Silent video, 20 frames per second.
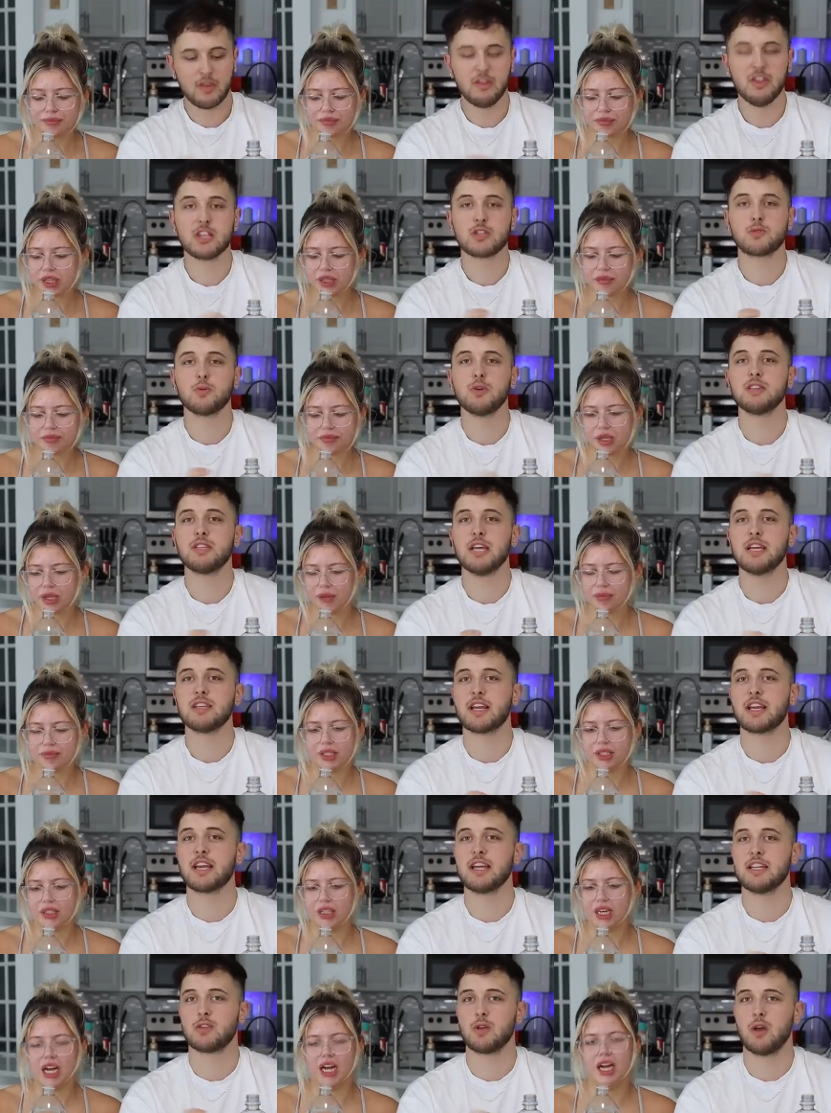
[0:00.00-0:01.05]
Speaker 1: this one tastes like
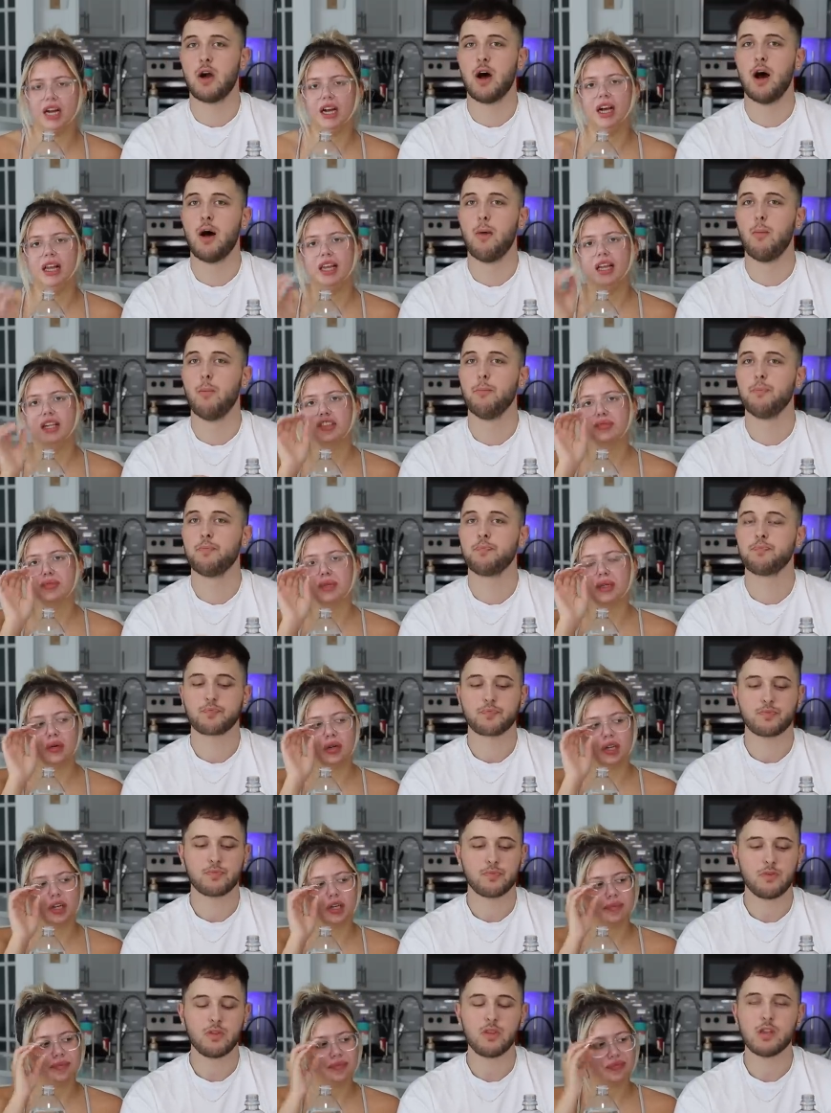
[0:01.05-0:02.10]
it's um, I like spring
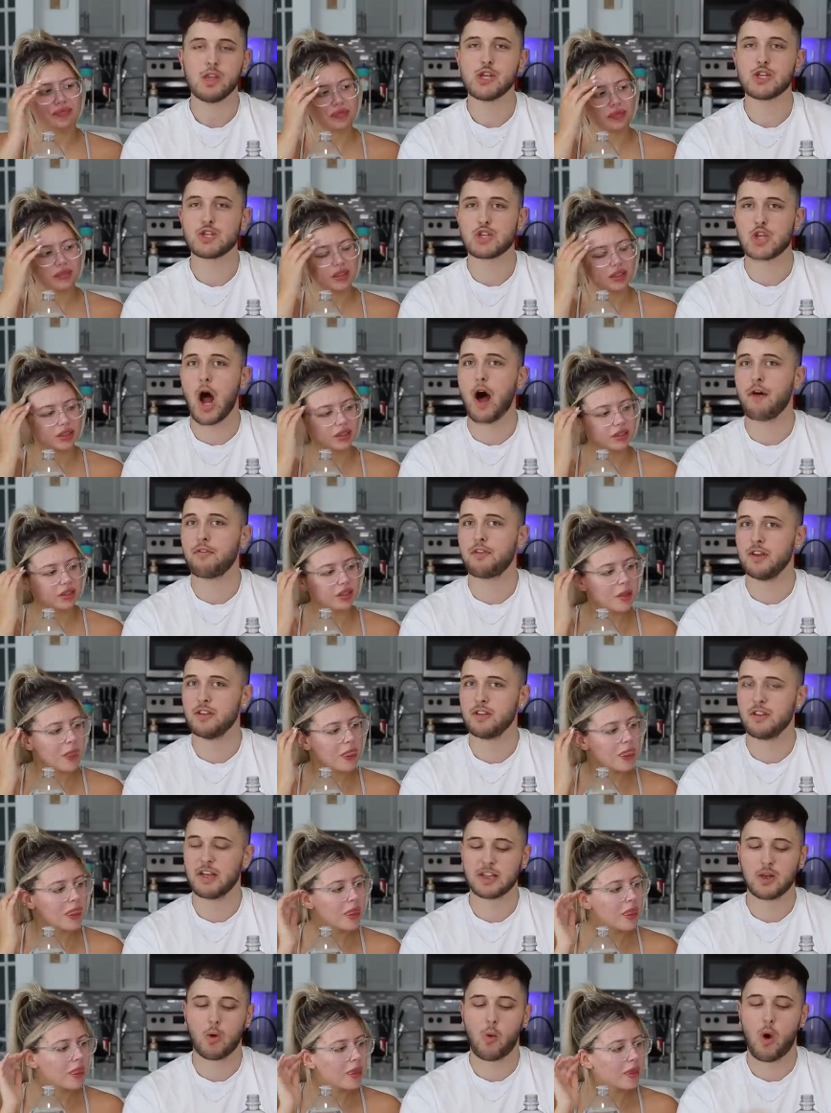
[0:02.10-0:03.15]
water. Softened,
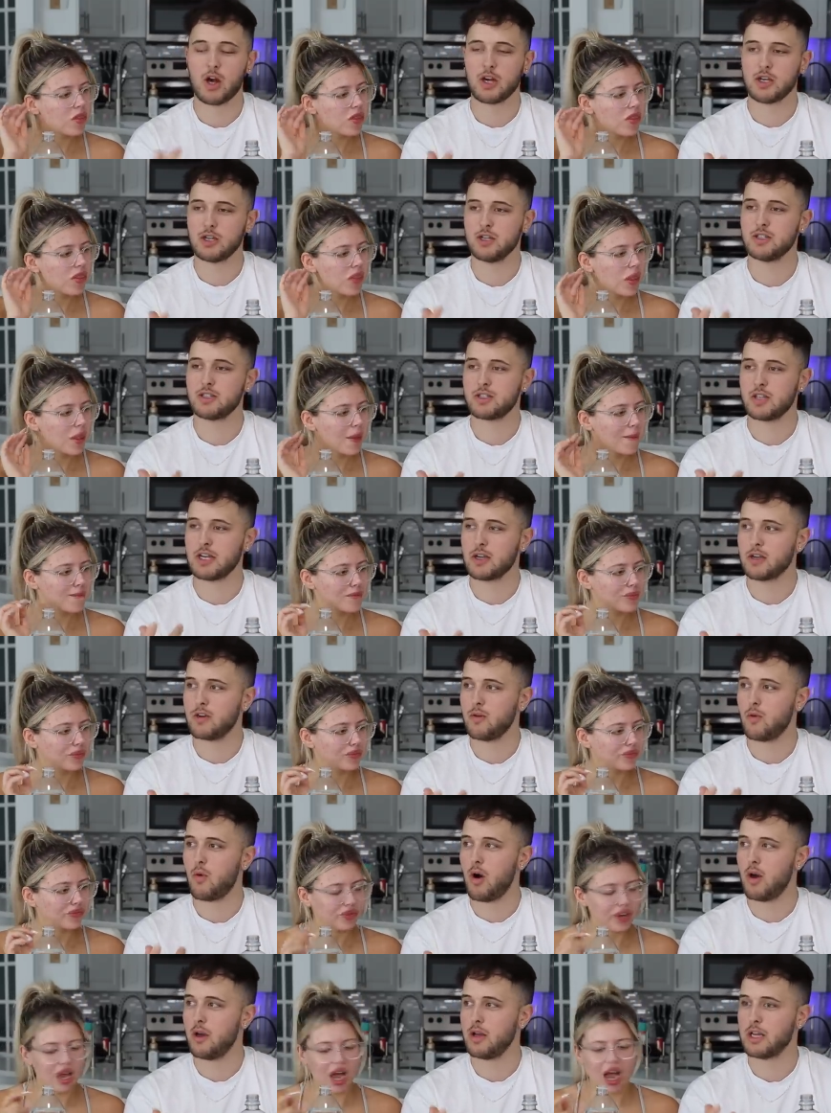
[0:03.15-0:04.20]
like the water is like
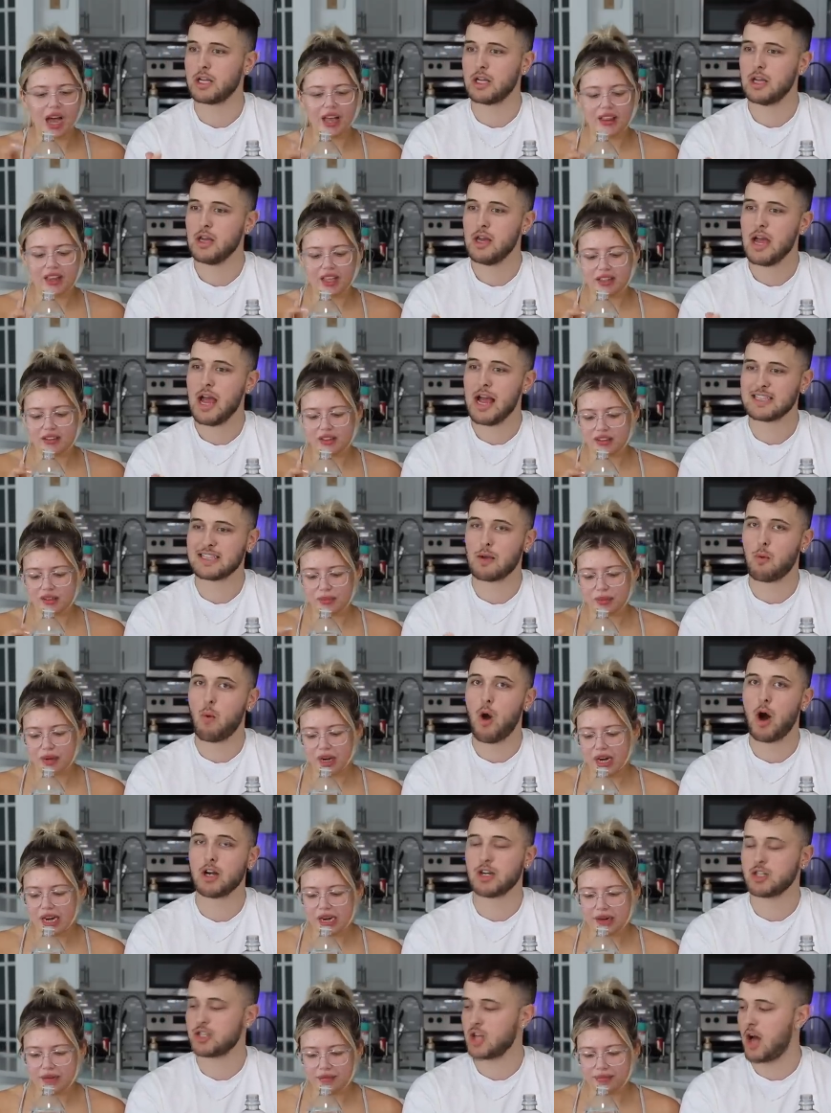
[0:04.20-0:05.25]
water. I like has like spring. water